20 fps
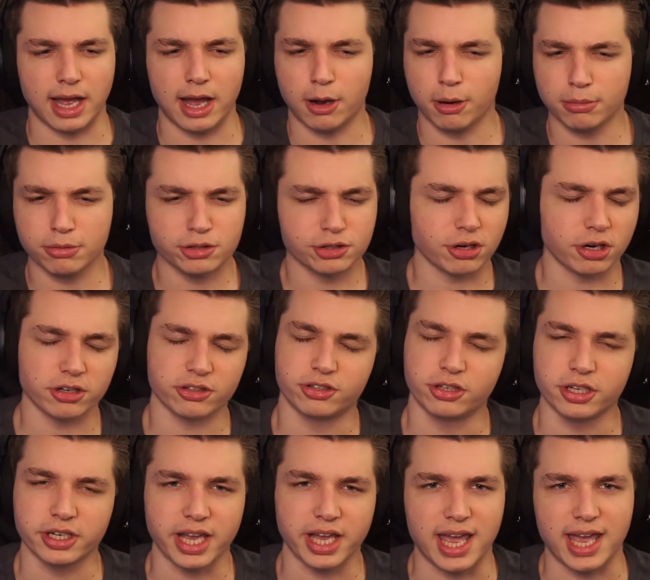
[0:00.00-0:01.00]
Armstrong
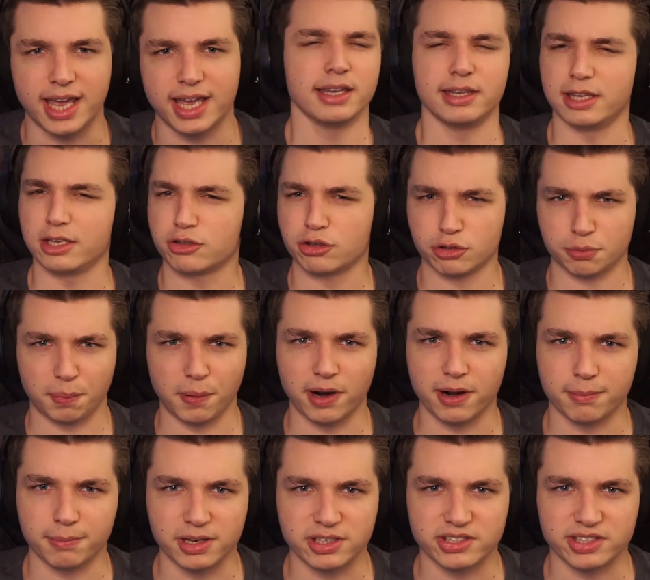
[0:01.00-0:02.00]
took Ed. This was part
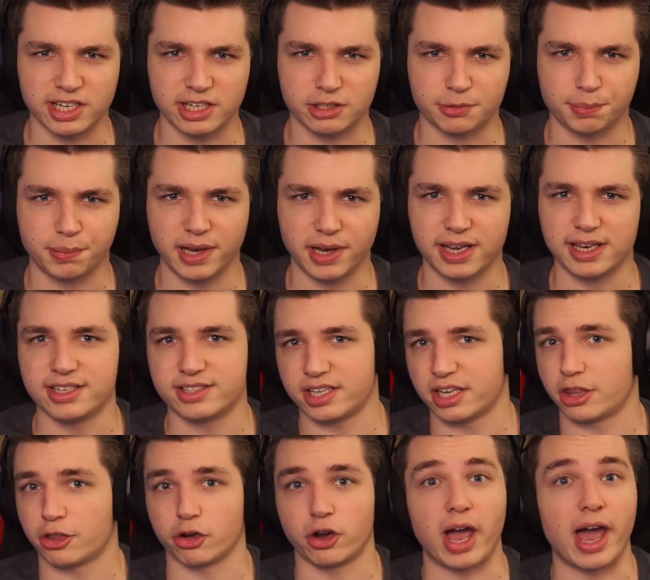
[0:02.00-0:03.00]
of Mustang's plan. He
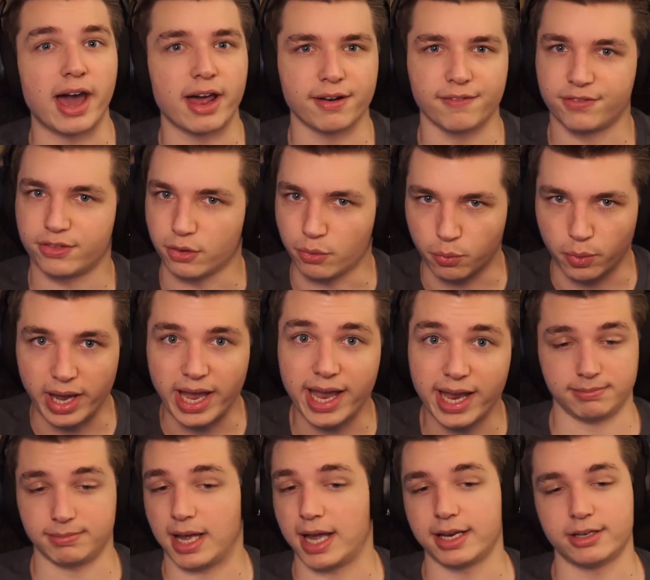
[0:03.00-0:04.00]
said they're out of the
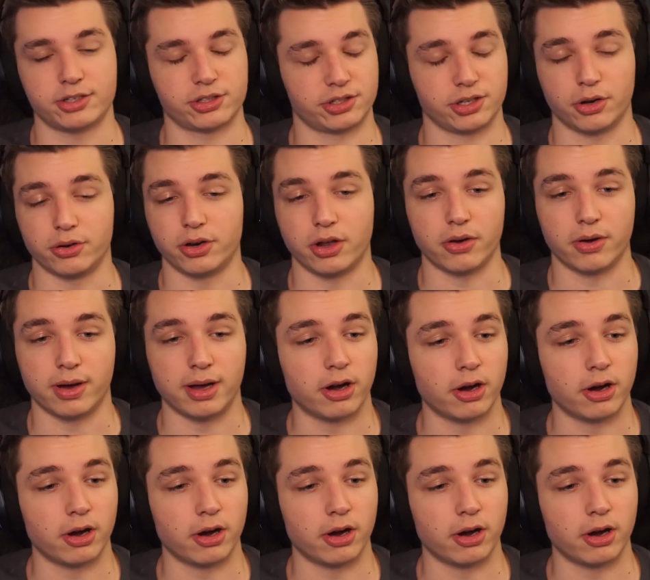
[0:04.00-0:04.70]
way. I just don't know.